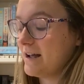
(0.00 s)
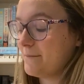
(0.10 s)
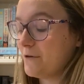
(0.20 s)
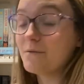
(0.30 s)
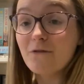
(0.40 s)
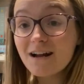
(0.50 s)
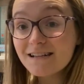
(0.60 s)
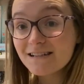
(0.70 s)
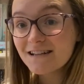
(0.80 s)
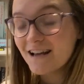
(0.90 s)
am not
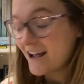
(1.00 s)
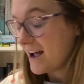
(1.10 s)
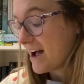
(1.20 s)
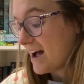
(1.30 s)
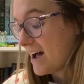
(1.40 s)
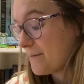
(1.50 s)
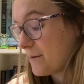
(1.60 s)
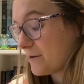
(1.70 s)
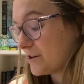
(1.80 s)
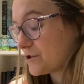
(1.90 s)
impressed. I'm
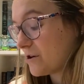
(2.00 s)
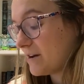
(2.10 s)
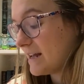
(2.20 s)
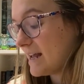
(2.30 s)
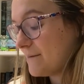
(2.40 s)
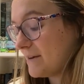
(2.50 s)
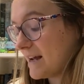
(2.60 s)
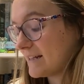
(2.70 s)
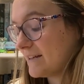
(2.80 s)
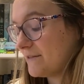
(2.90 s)
gonna try and keep the
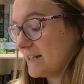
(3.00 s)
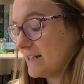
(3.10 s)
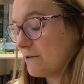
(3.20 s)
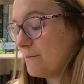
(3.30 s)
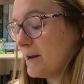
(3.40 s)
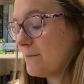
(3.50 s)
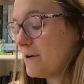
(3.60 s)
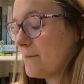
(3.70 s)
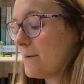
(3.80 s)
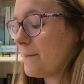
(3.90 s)
negativity to a
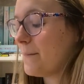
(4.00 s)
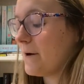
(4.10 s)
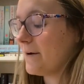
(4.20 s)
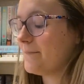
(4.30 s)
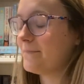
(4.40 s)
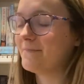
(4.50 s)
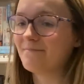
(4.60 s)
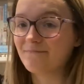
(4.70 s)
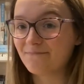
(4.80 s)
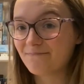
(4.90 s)
minimum, but
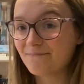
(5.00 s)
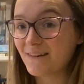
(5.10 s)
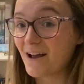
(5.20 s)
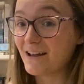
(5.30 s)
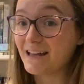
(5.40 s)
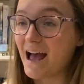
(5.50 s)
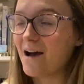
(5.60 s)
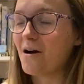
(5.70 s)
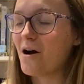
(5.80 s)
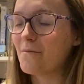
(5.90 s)

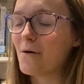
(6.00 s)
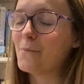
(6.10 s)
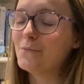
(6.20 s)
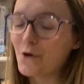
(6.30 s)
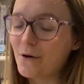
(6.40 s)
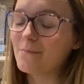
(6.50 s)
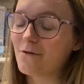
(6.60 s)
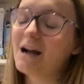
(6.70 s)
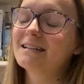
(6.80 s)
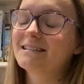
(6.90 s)
yeah, I'm not
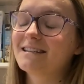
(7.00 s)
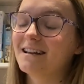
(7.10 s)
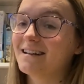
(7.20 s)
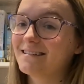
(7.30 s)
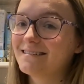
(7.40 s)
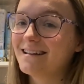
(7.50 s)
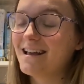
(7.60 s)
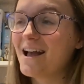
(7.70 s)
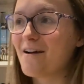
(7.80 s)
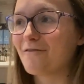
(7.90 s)
impressed. Like,
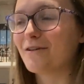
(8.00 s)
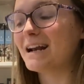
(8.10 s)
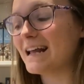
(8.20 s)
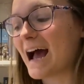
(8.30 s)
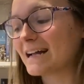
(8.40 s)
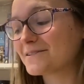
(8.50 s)
really at